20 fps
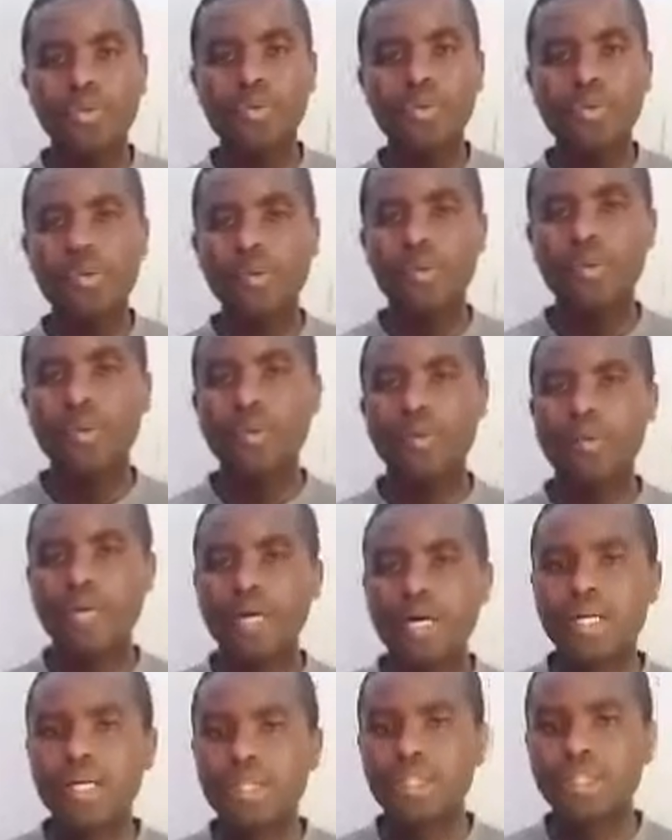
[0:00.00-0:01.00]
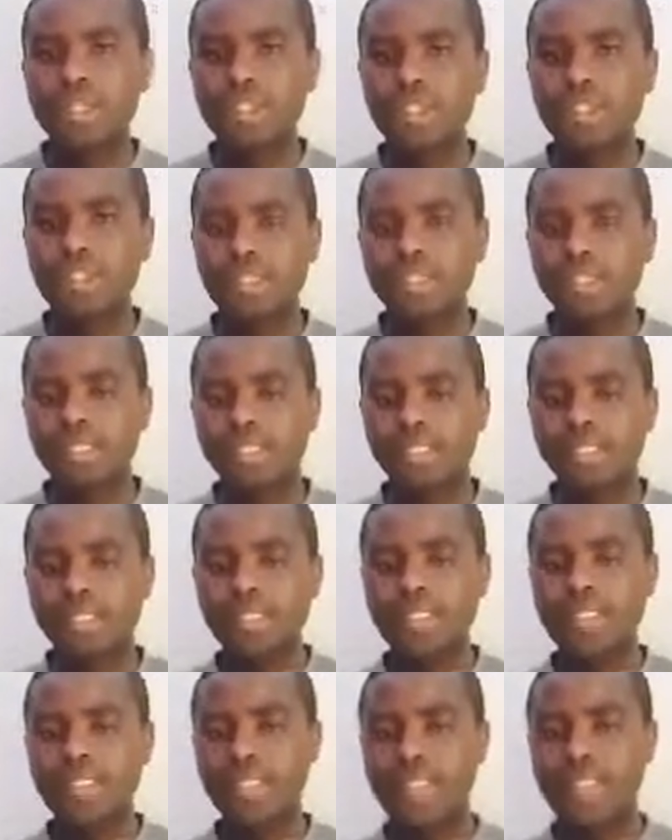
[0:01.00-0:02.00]
You are required to
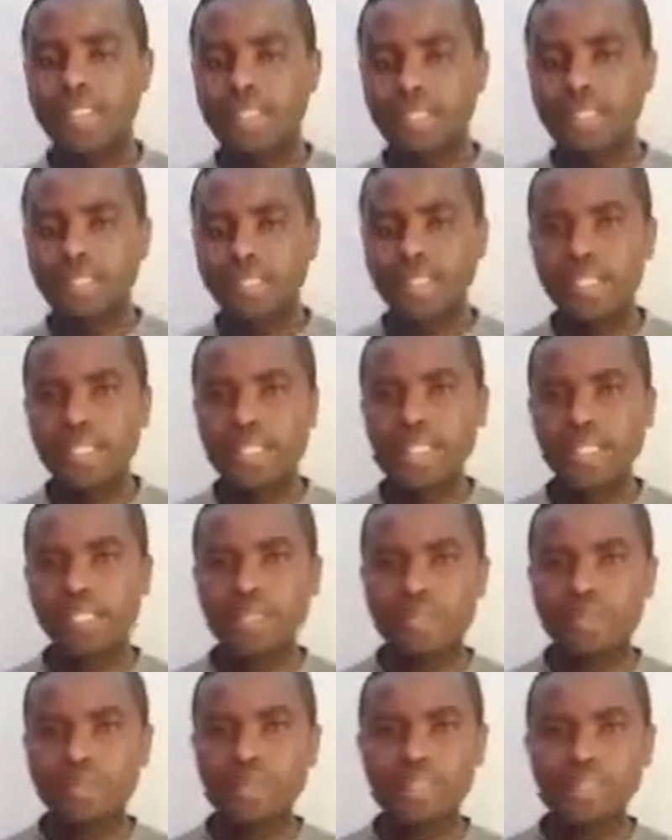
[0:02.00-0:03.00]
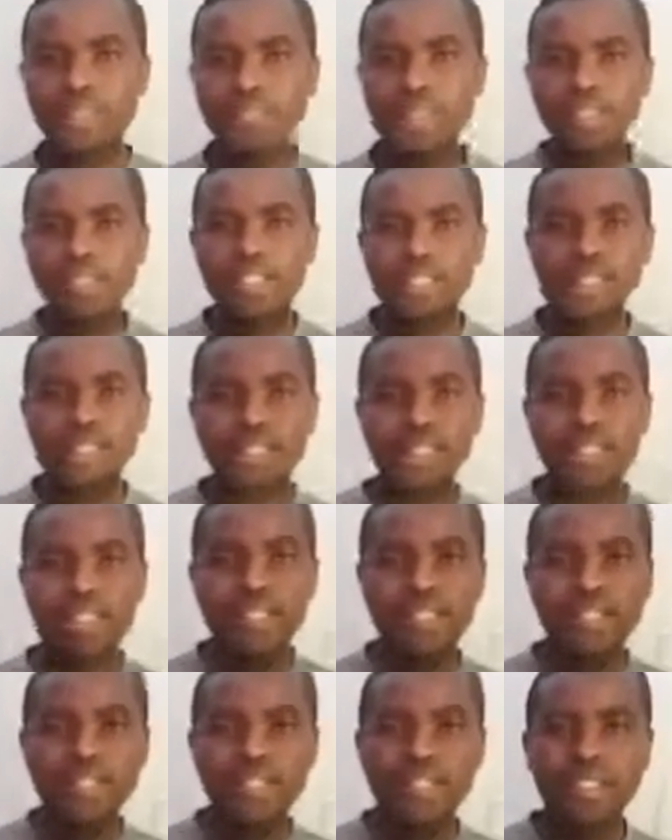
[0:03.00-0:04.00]
test certain cations such
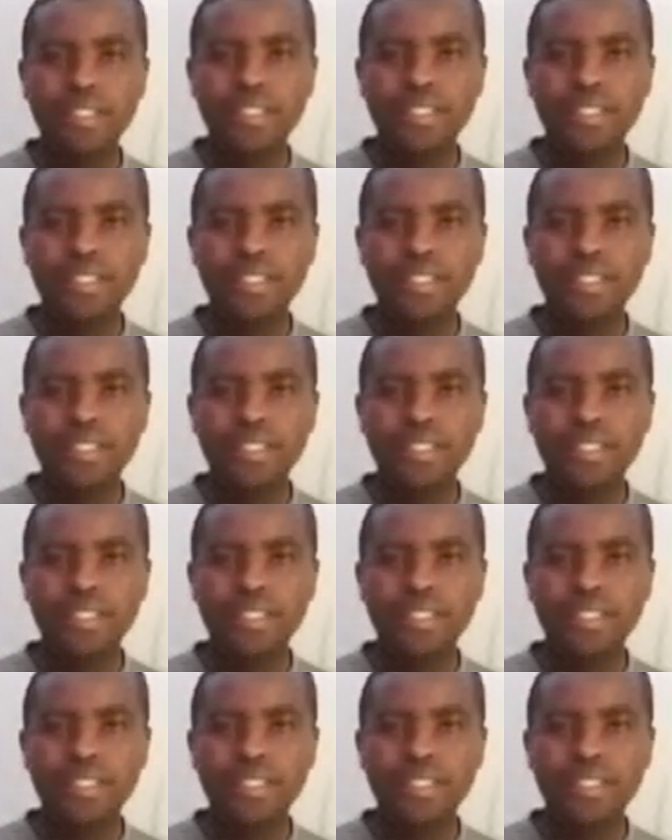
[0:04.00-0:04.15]
as